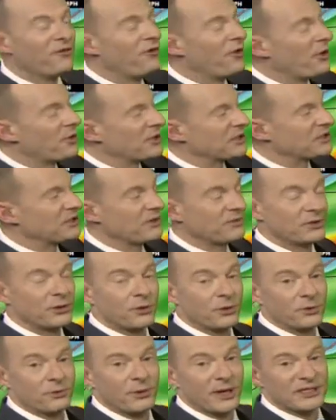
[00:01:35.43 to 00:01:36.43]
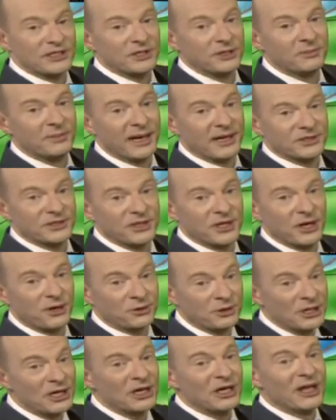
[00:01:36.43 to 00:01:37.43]
Focused over northwest New Mexico
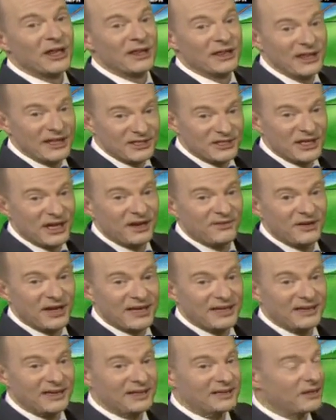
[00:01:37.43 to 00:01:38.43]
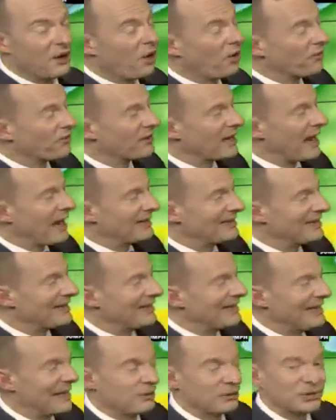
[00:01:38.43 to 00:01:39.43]
this evening, then overnight,
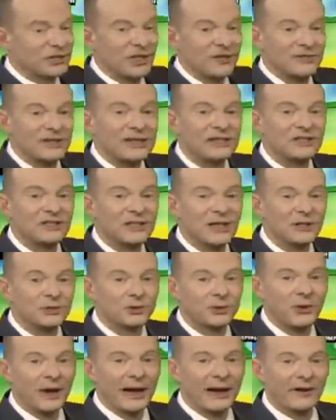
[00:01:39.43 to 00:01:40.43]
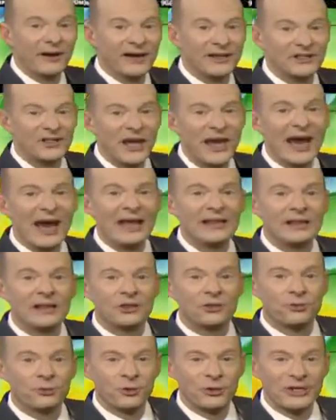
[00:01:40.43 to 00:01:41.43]
that will shift into central areas. And then
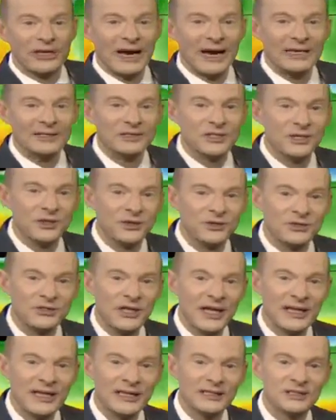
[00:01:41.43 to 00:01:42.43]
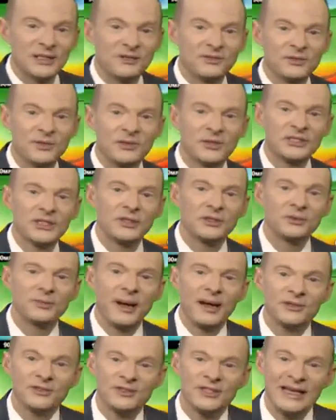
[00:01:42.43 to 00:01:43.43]
through the day on Tuesday, that shifts from the central
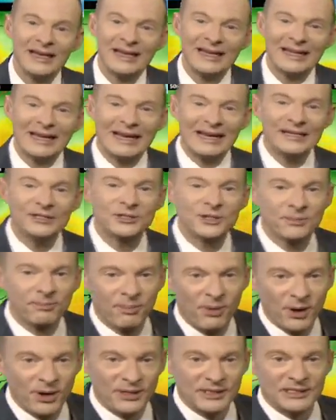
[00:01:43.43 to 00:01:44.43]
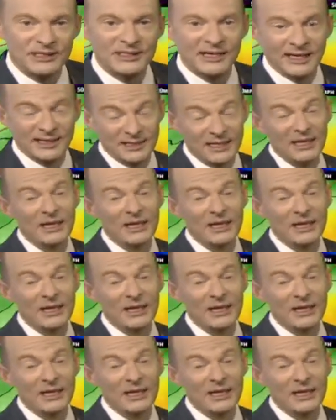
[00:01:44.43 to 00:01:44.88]
mountains into the eastern part of the state